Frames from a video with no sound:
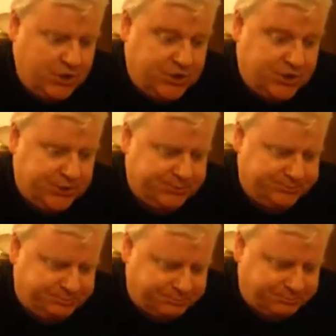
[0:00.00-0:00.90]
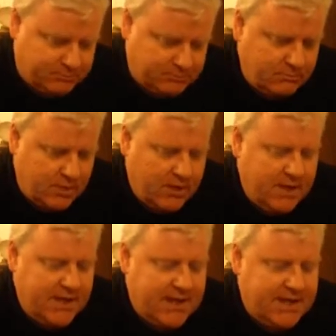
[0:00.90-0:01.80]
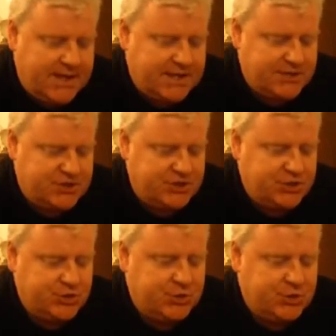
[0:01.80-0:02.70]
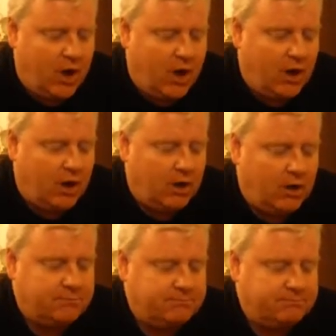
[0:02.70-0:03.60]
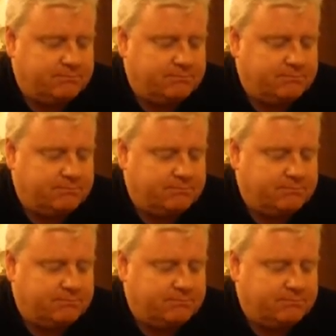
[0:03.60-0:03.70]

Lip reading: And what you do is you are